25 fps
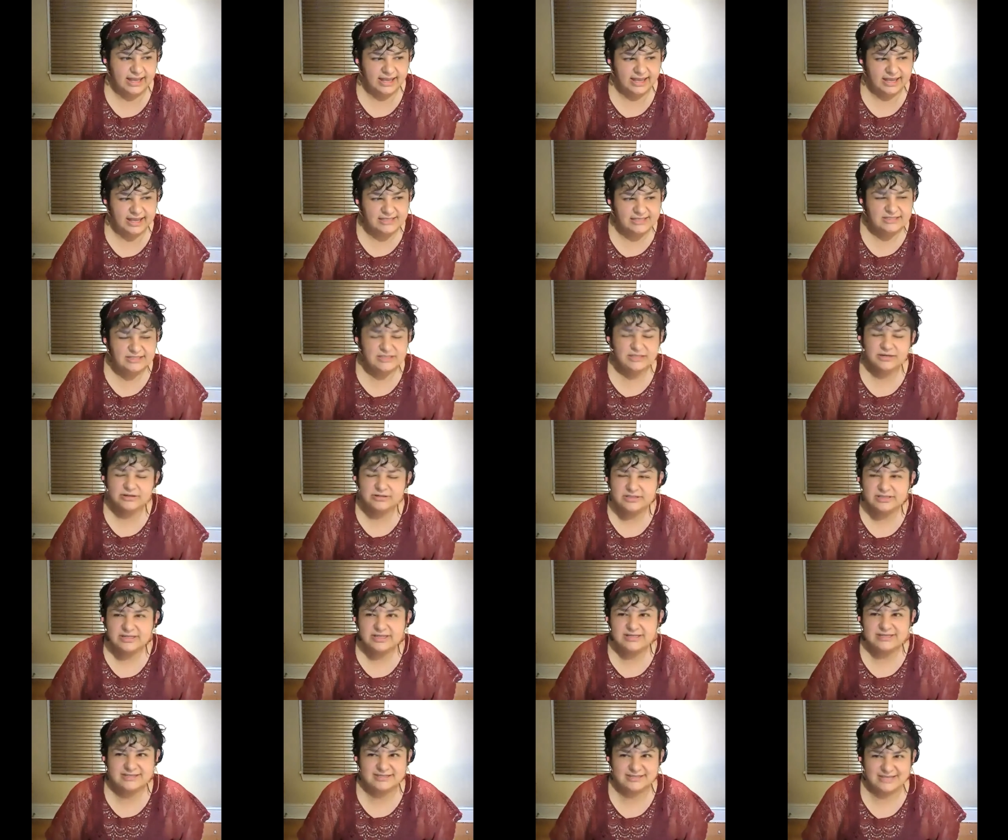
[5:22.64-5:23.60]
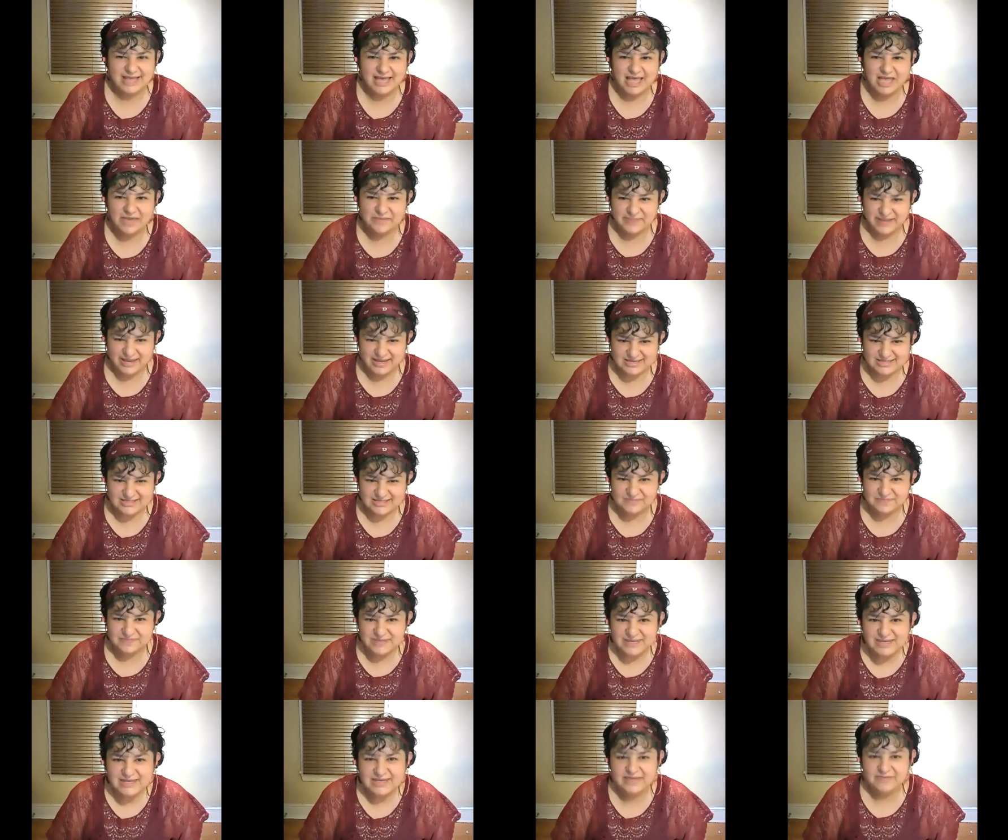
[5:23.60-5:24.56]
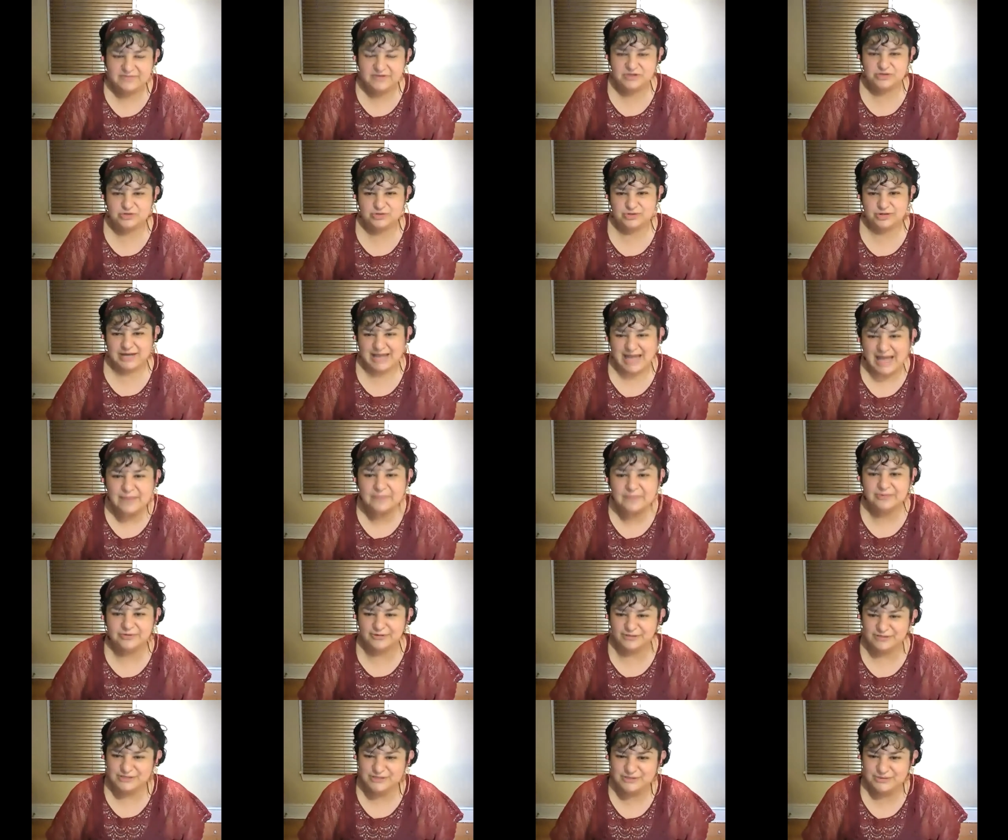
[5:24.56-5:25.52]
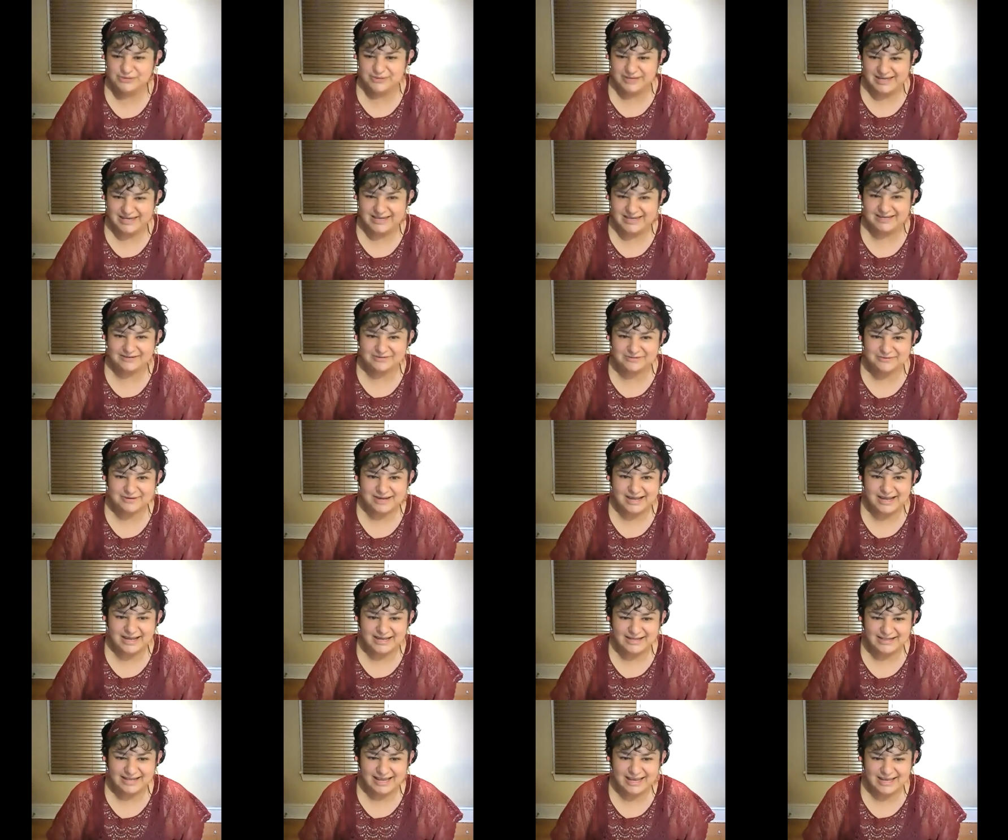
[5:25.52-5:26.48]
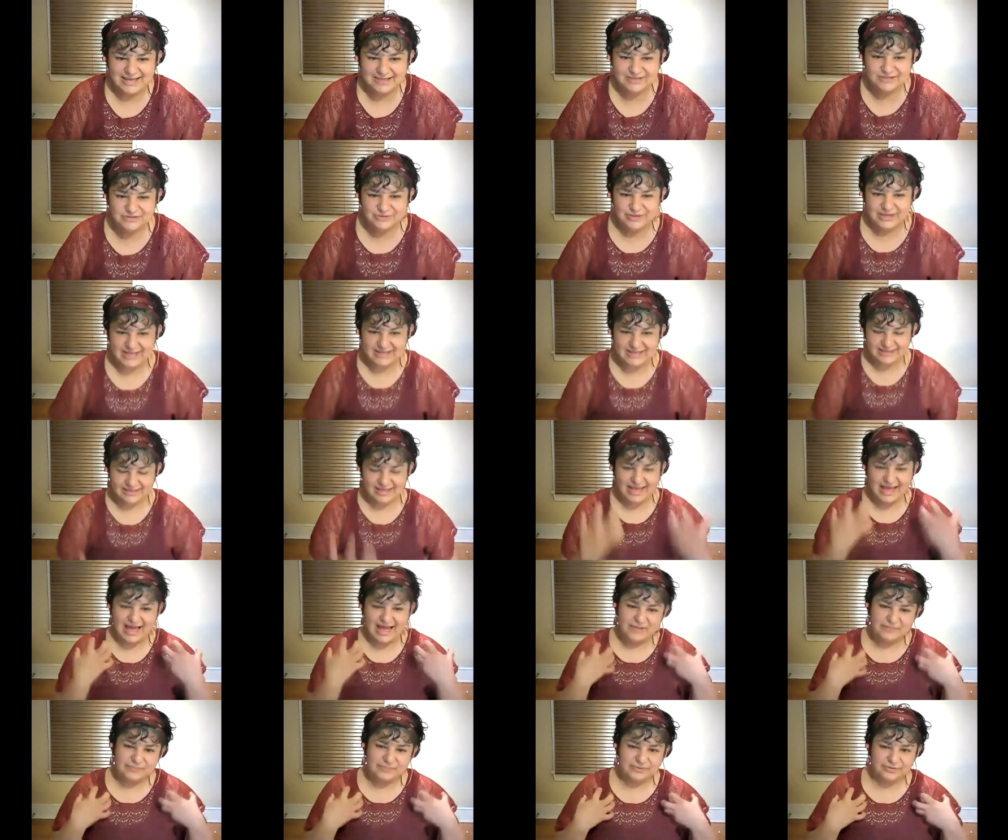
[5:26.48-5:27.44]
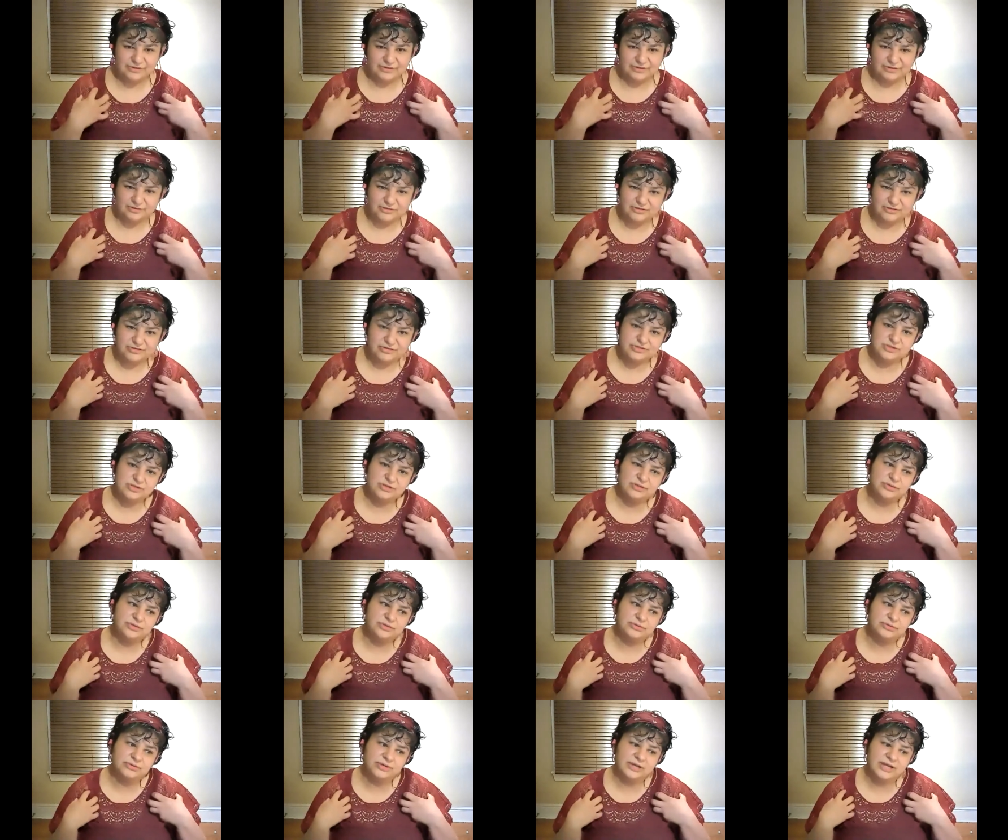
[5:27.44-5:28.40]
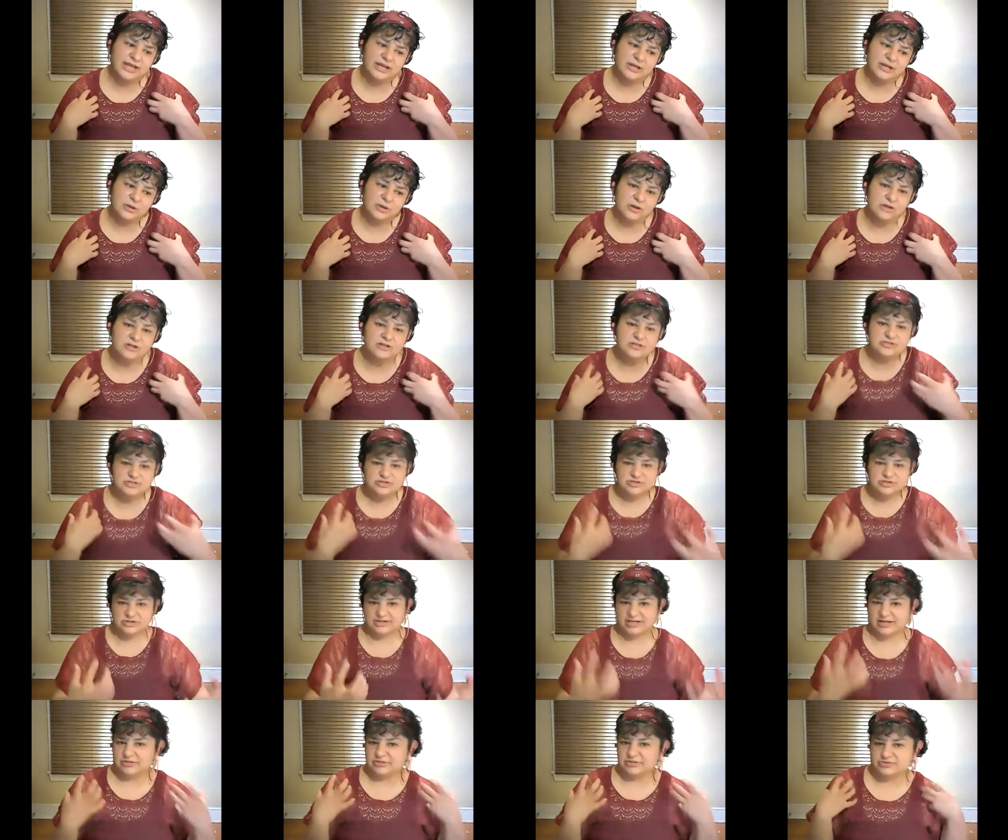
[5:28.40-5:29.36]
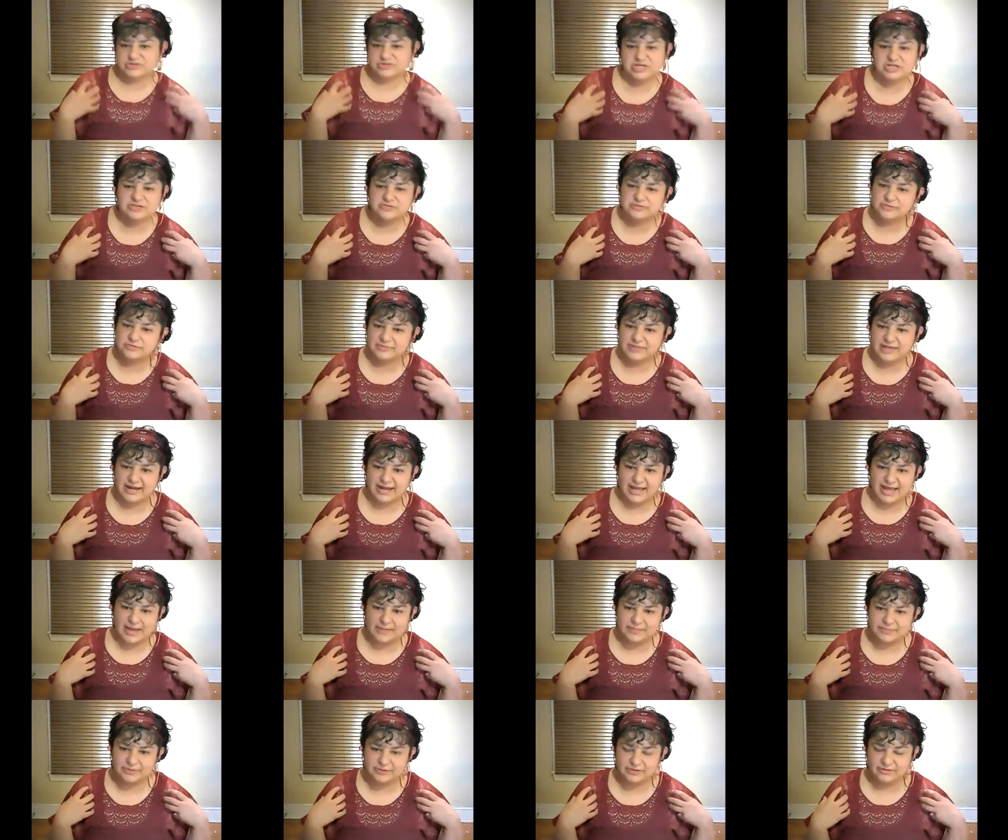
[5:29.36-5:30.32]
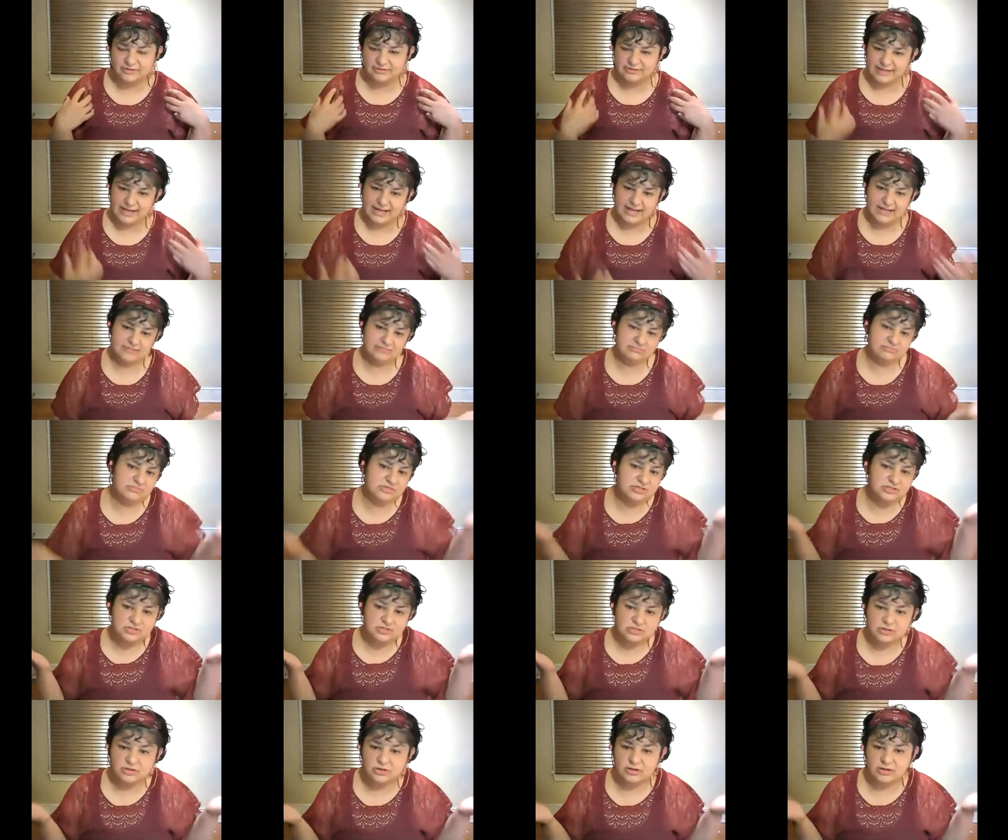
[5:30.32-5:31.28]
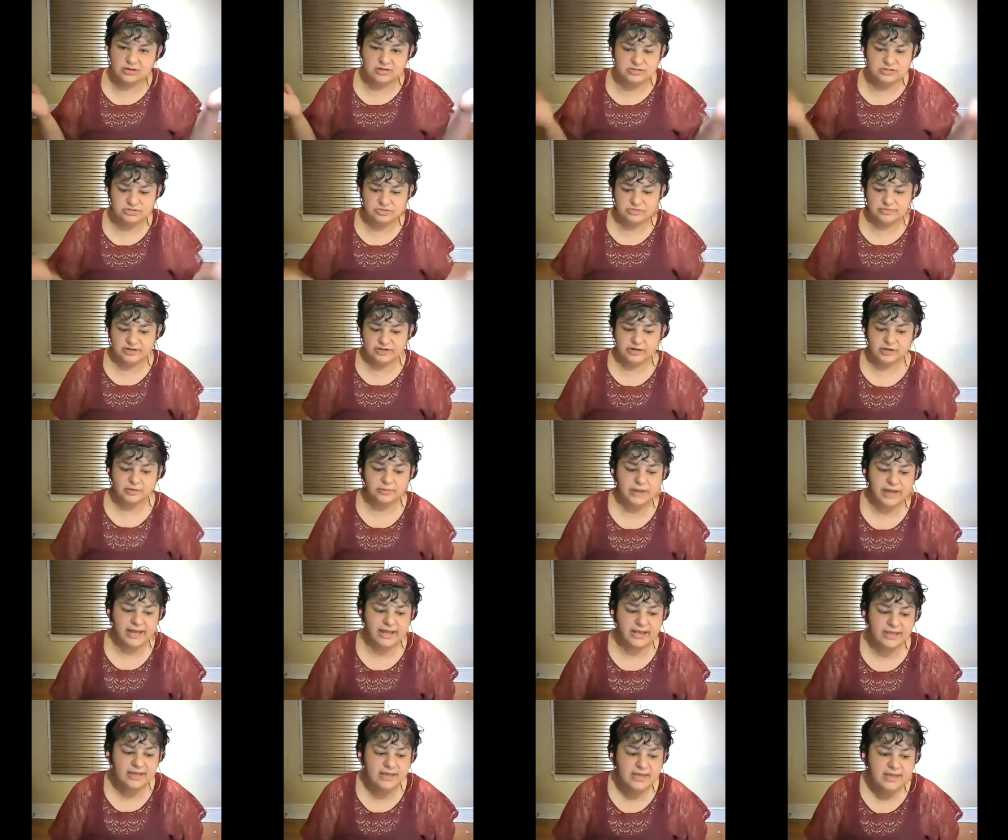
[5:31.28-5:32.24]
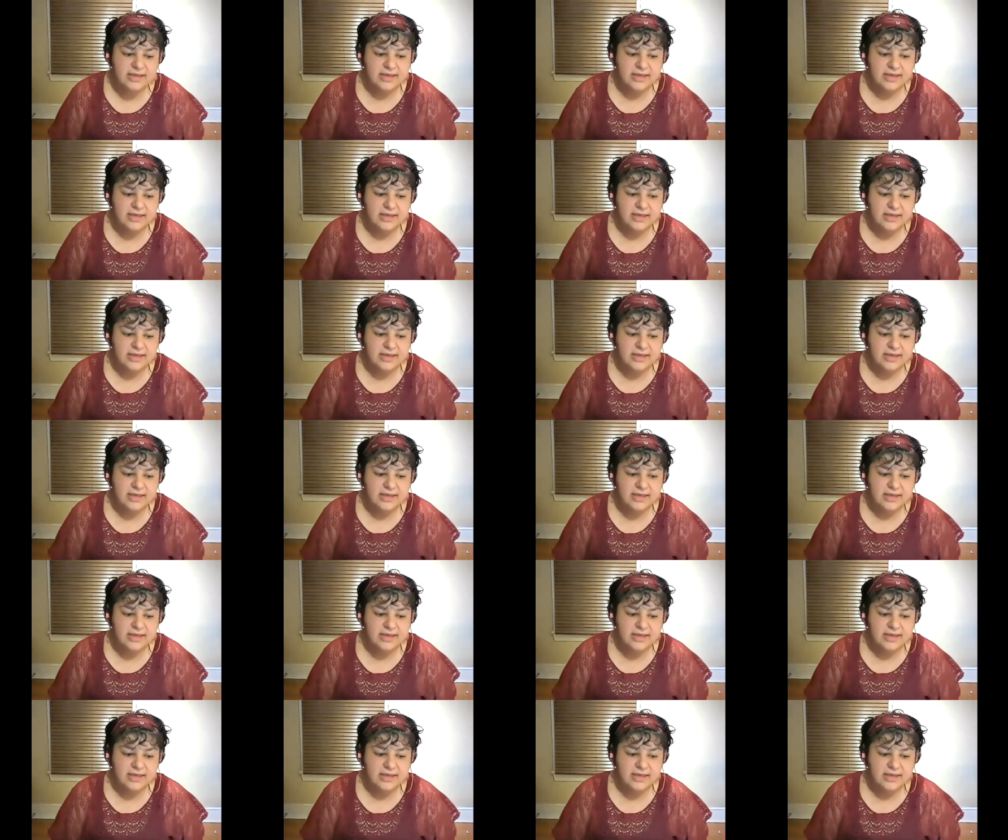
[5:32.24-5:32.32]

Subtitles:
it's not the same as me giving you an apple to eat, right? Like you eat the apple, you get all the nutrients from that apple, and you go on your merry way.